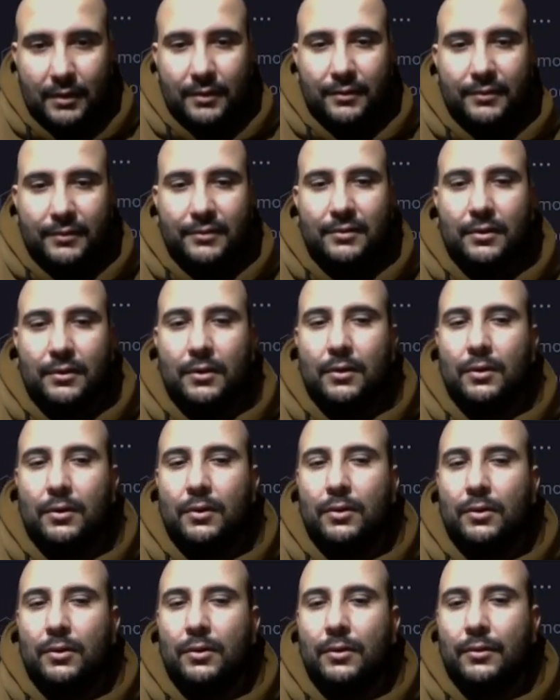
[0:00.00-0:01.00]

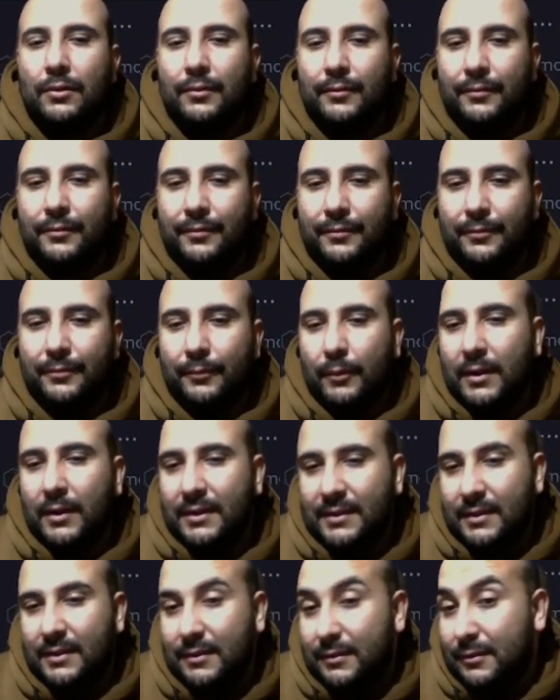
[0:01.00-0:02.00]
So
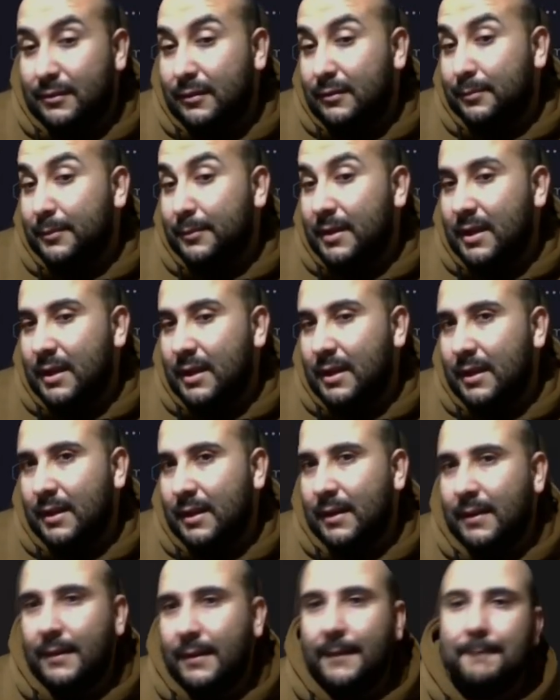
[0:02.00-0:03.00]
what does this
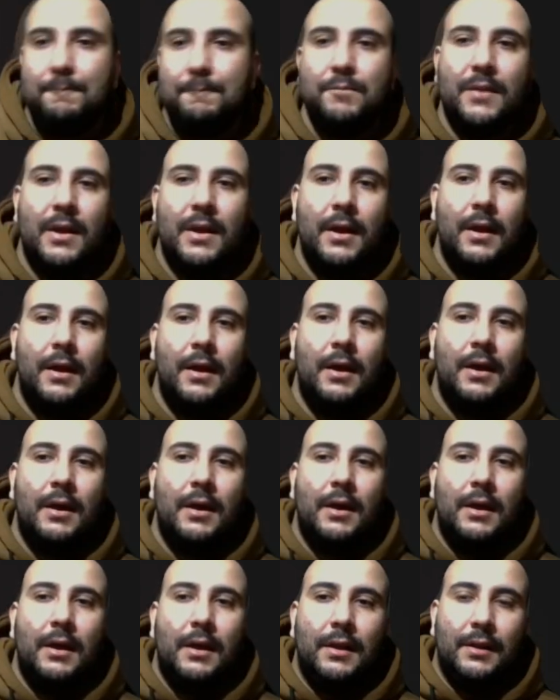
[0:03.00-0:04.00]
mean?
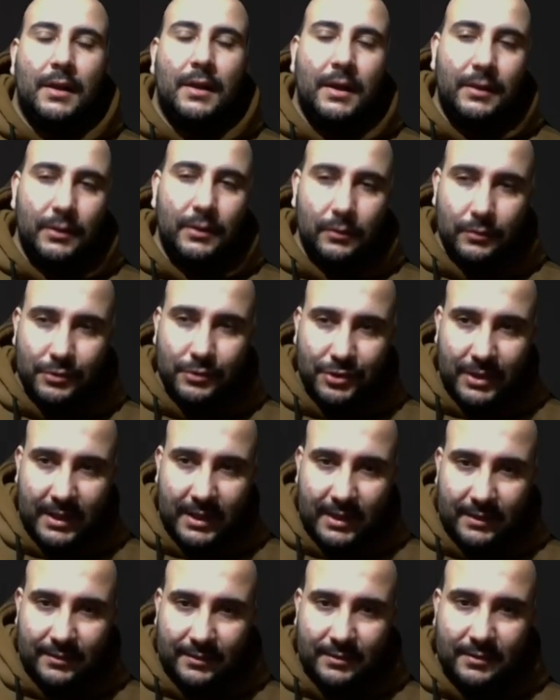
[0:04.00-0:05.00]

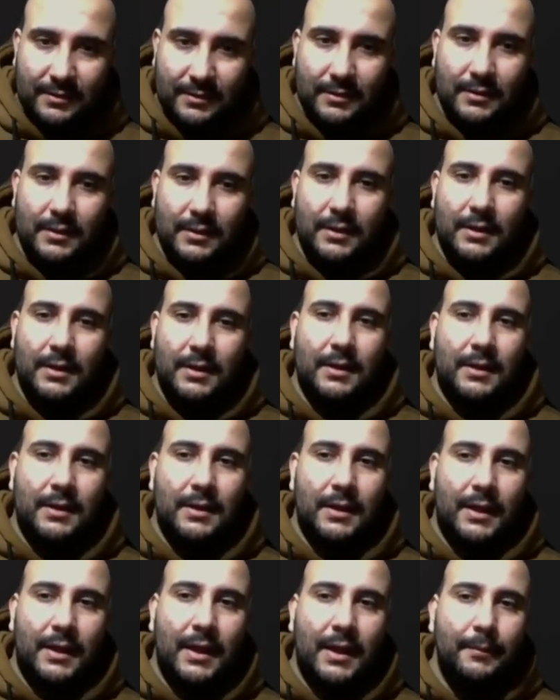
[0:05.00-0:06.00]
Nitro.js
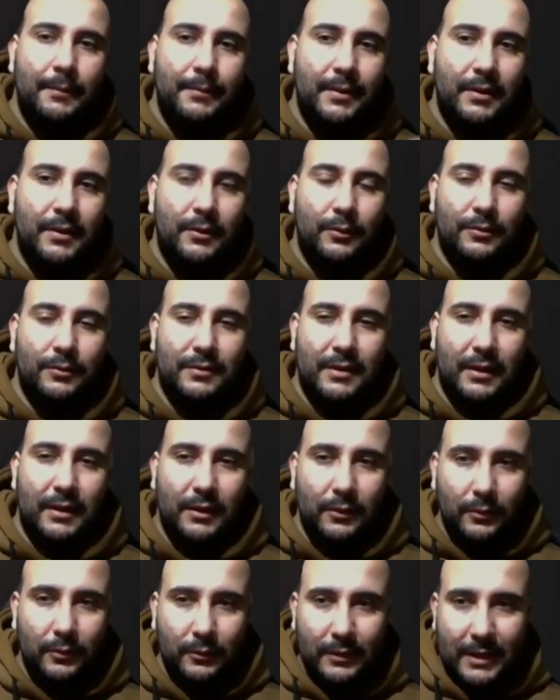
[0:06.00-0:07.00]
can be used
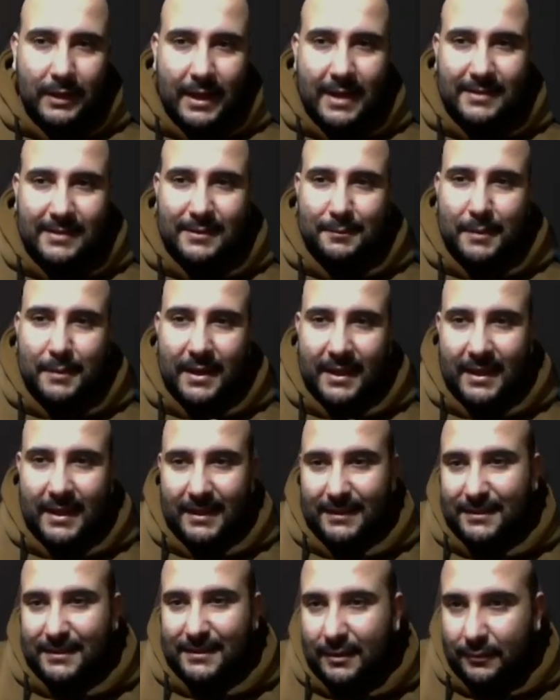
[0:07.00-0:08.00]
alone as a
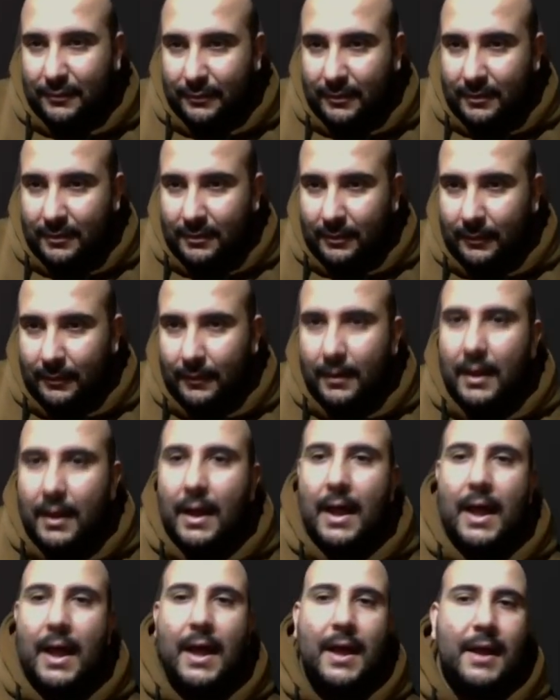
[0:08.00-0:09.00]
backend server,
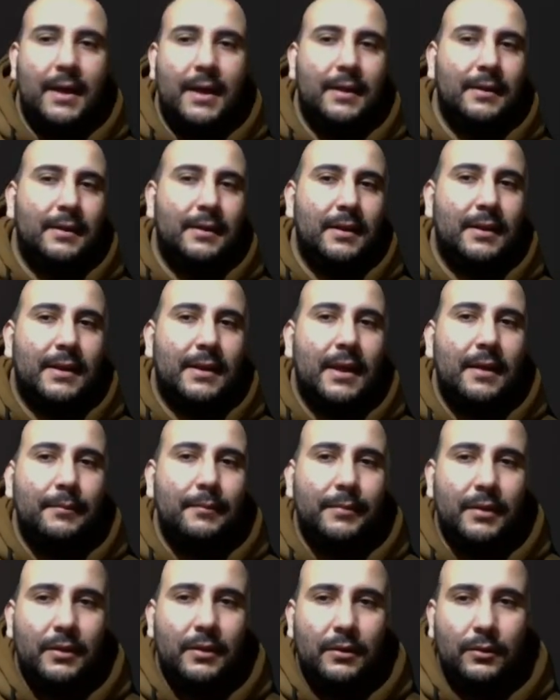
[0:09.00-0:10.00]
and it can
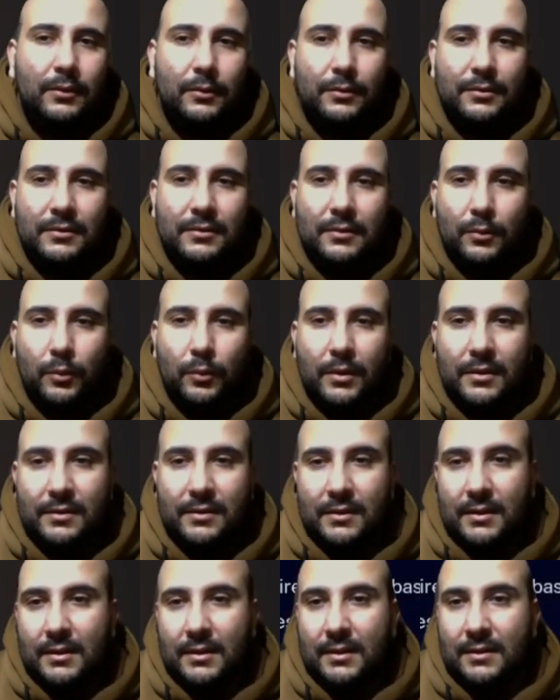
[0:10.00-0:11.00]
be used
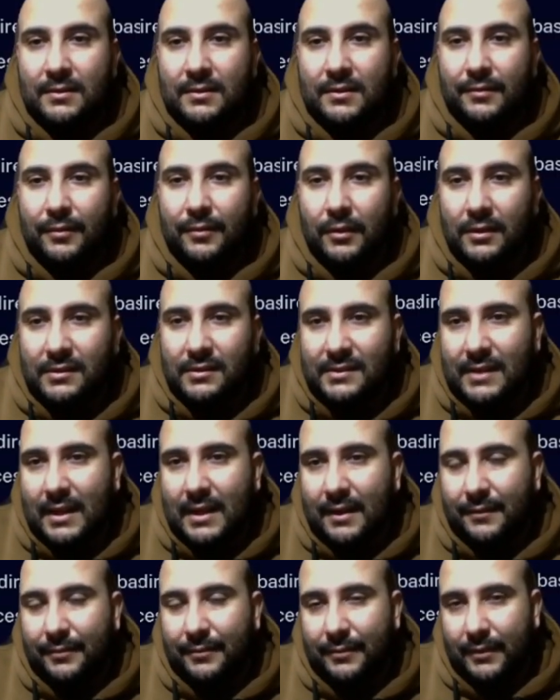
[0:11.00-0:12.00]
within the full
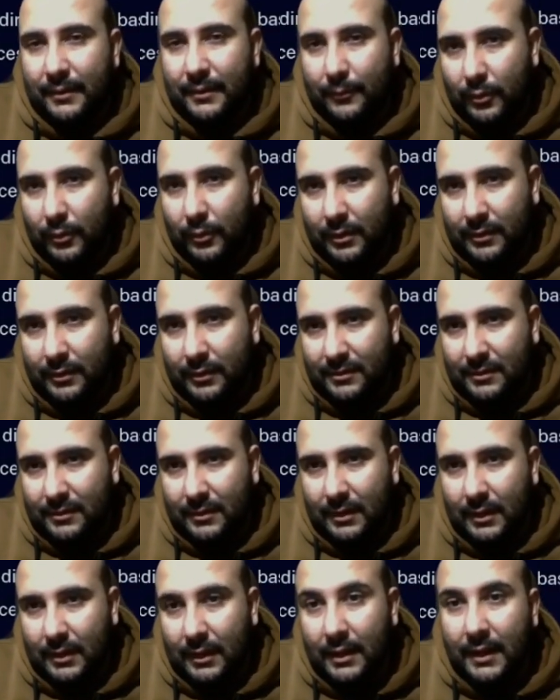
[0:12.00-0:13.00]
stack frameworks
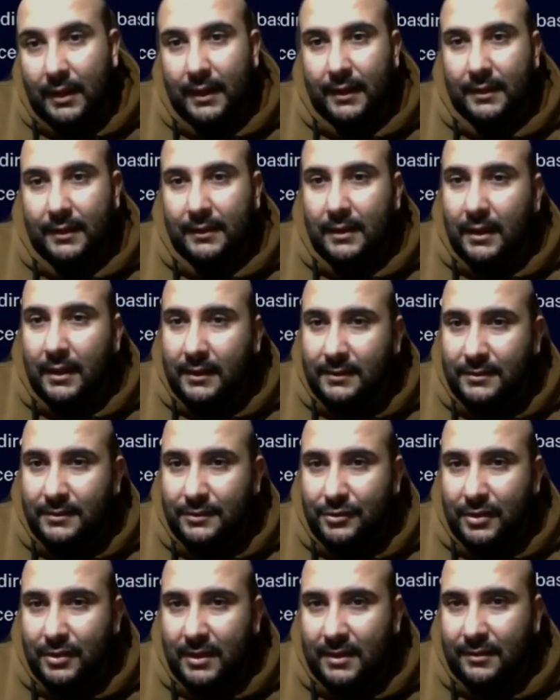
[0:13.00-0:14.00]
like
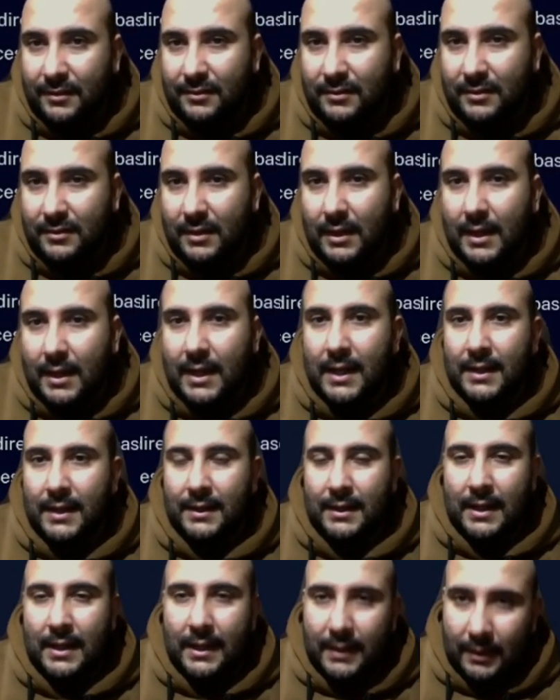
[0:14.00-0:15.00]
Nuxt.js
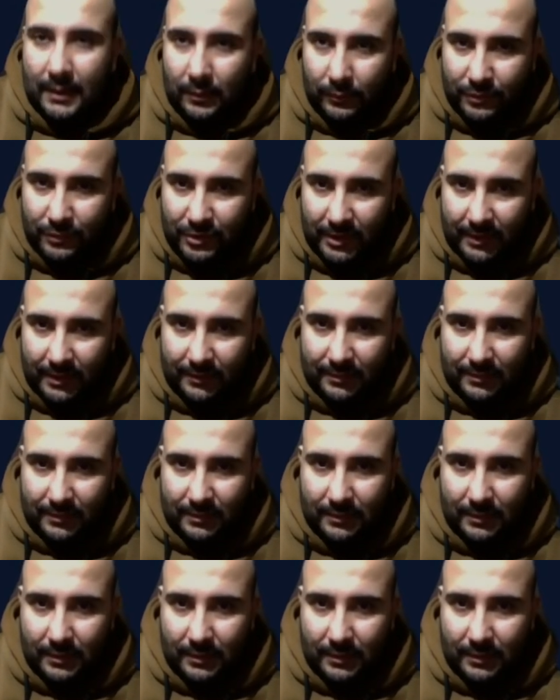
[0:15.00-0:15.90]
and Analog.js.